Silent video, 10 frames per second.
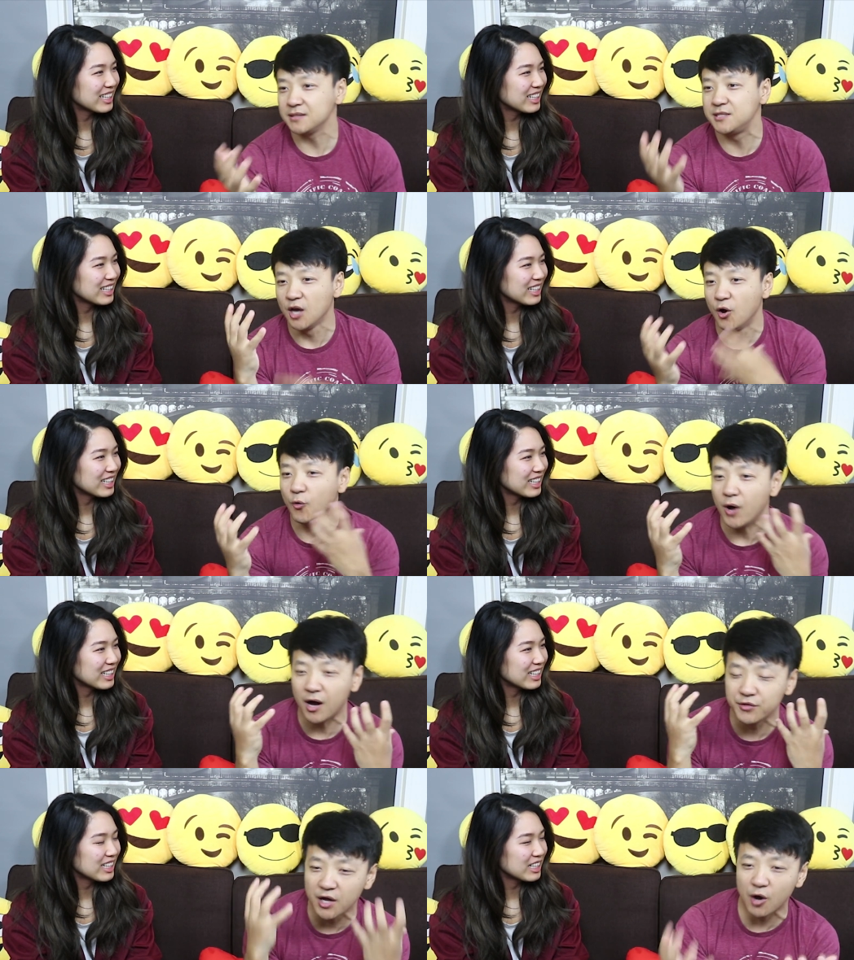Speaker 1: so
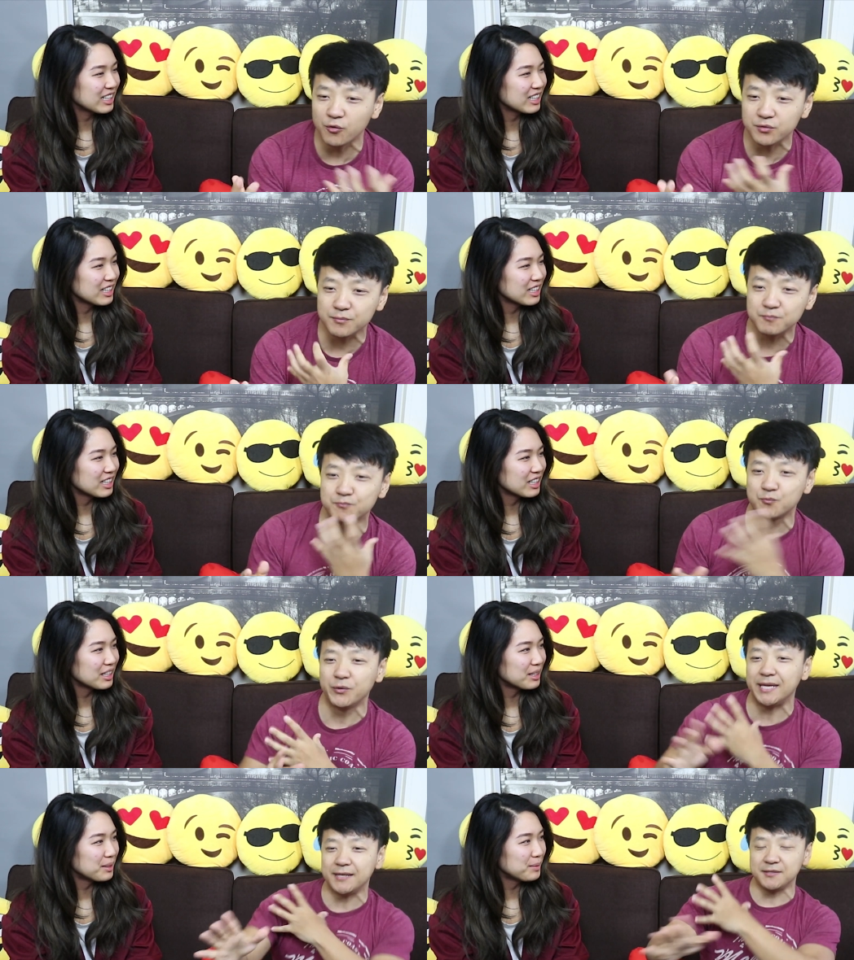although
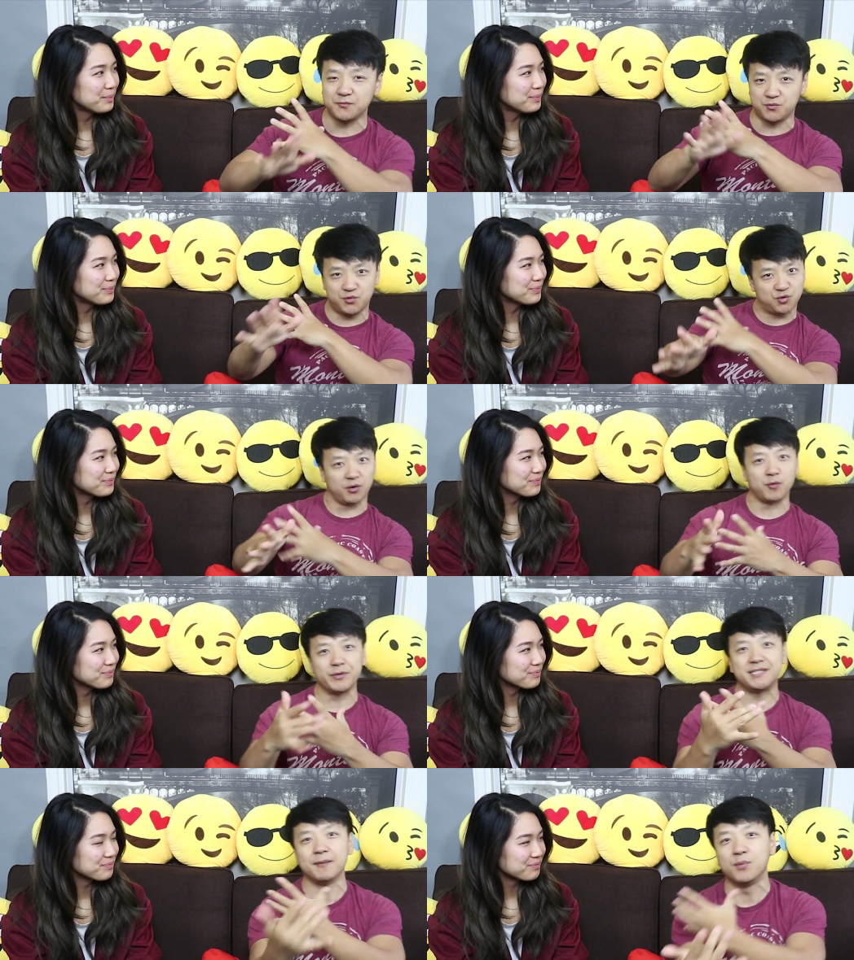we sort of
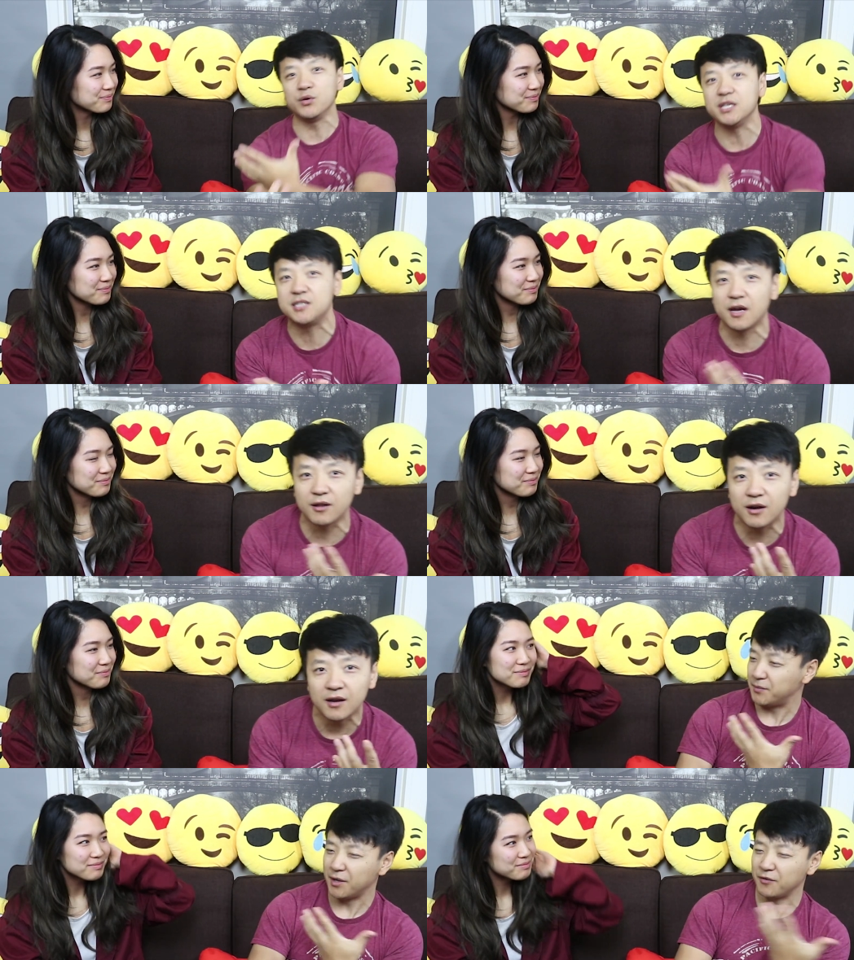resemble each other,
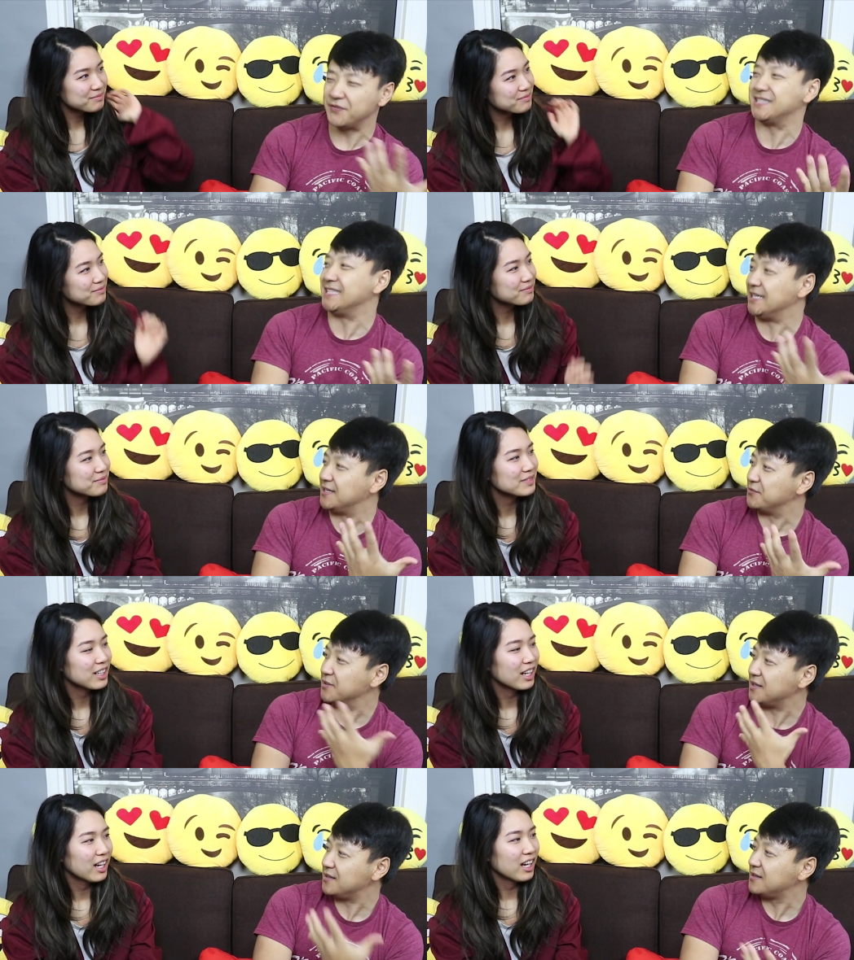about our physique,
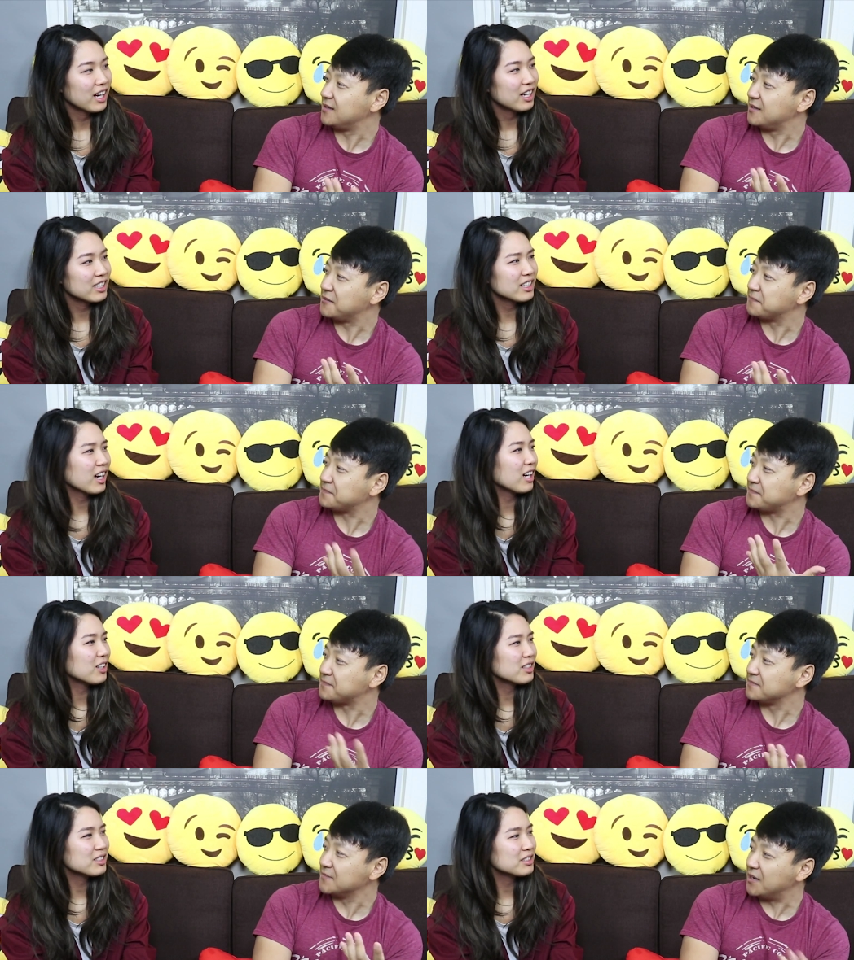
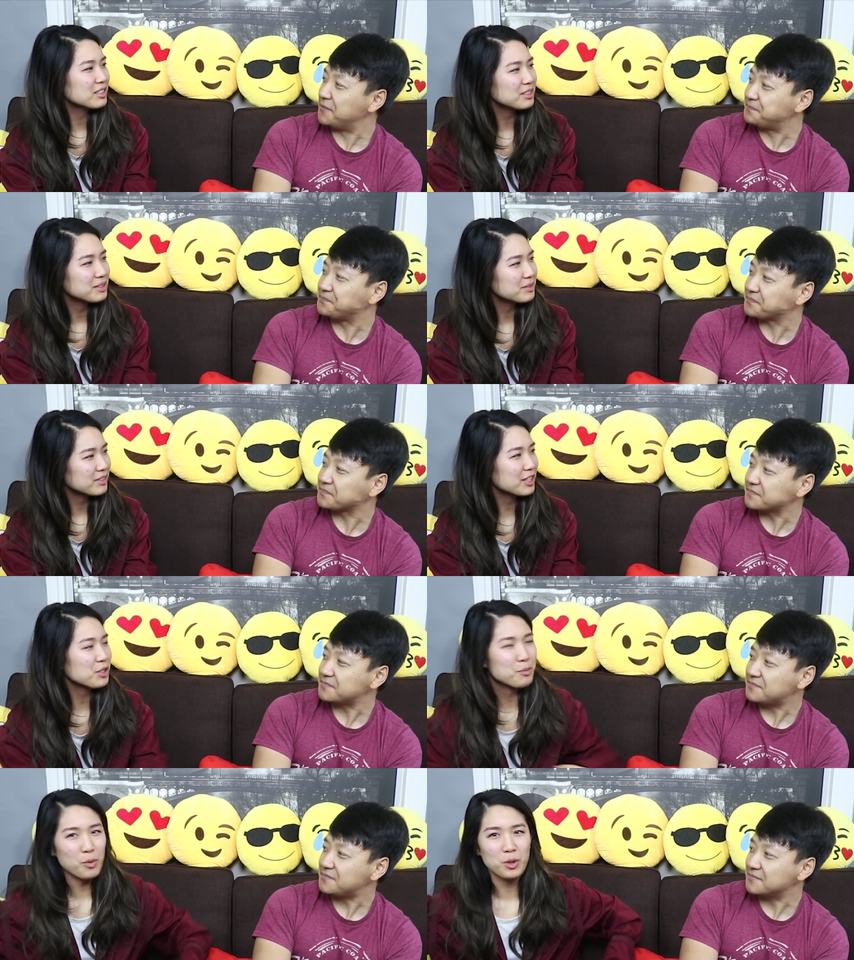
Speaker 2: No. No. I think
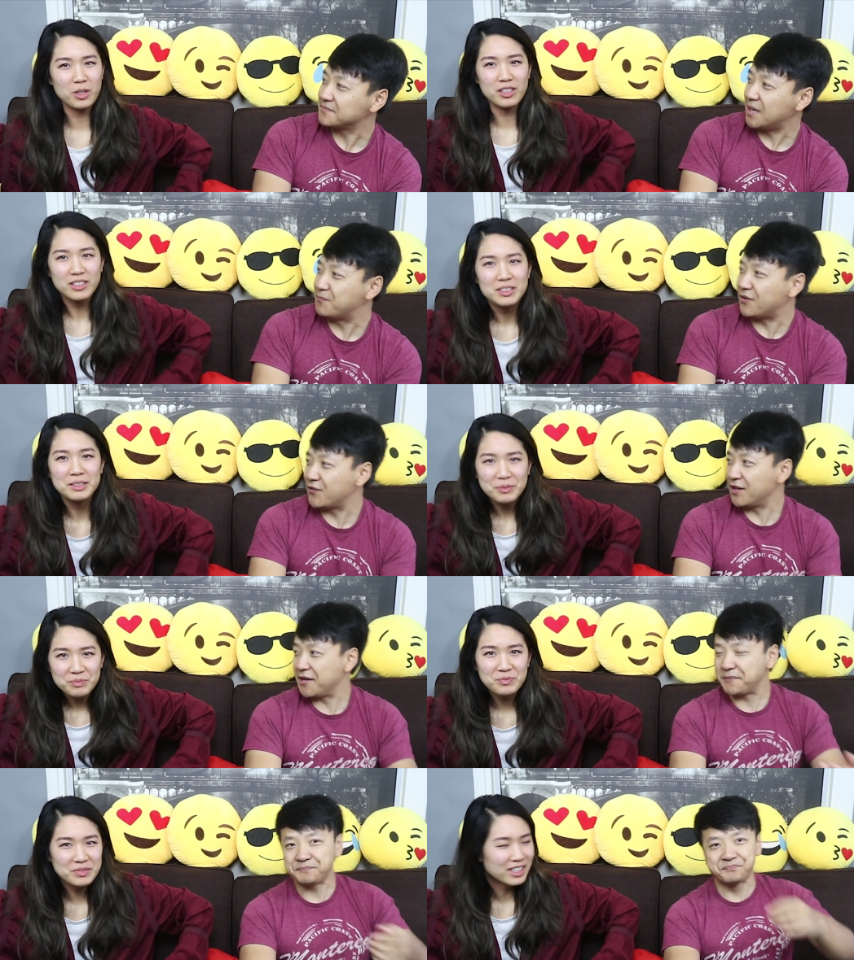you're more. I'm
Speaker 1: buffer than
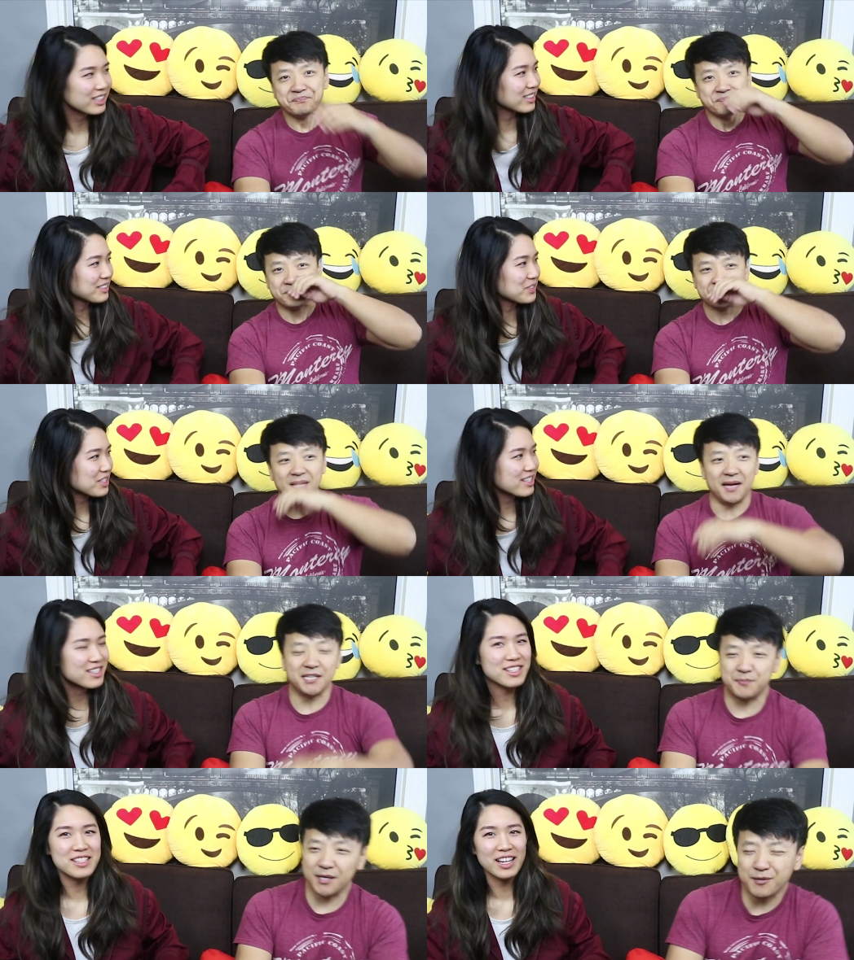him. Like a. Yeah,
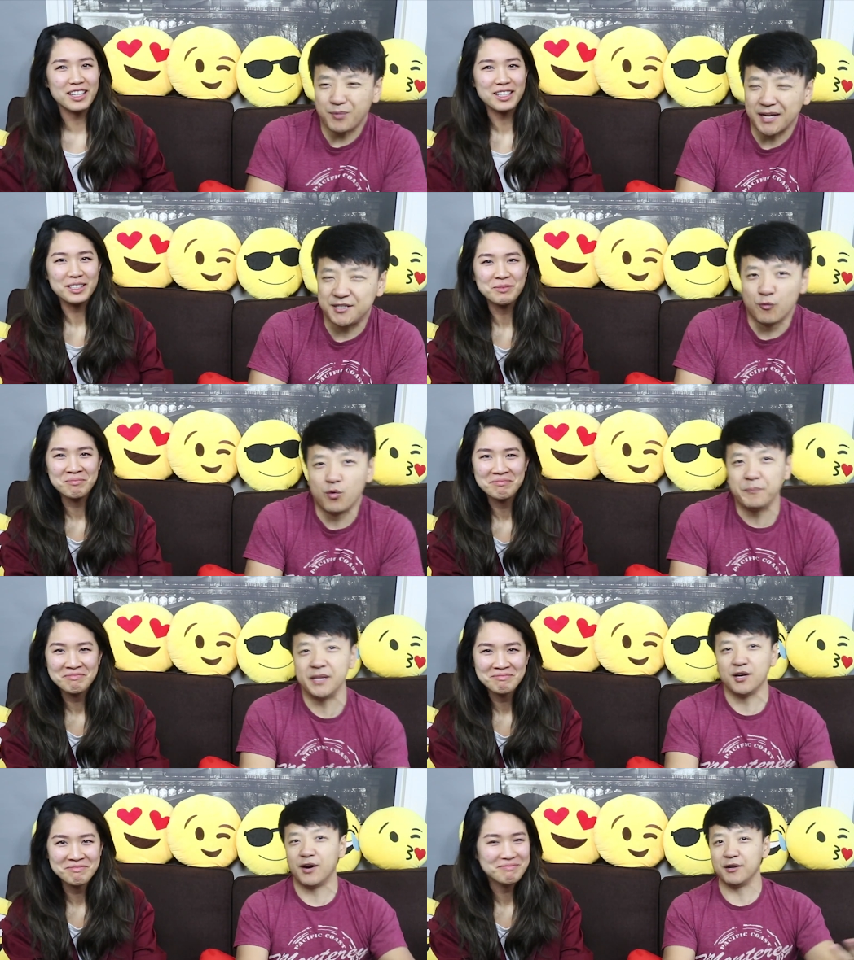he's, he tank. can probably still whip
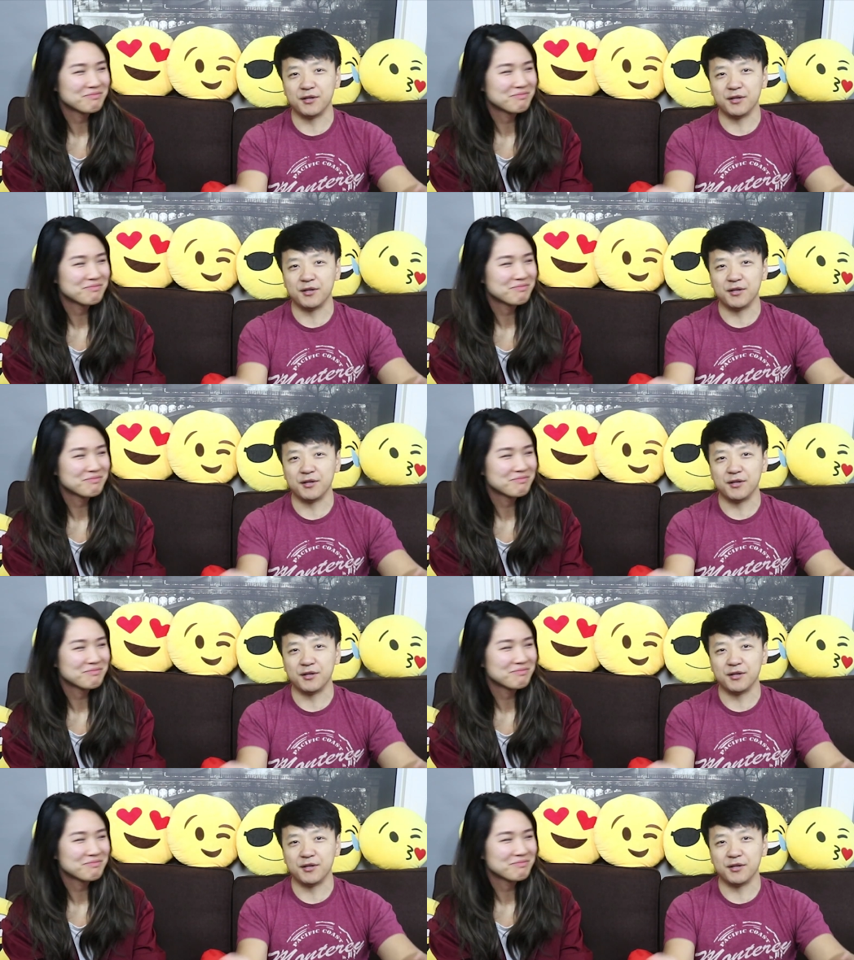me though. I don't